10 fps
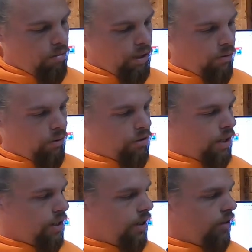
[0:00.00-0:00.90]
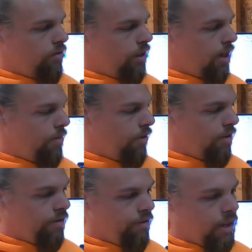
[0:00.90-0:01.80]
But we try to stay on top
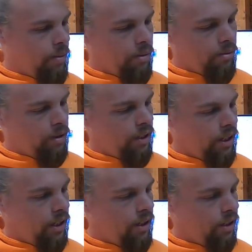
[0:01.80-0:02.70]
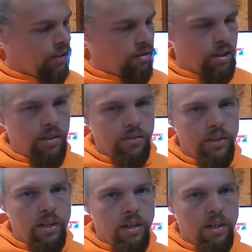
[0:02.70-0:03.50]
of keeping them clean and stuff.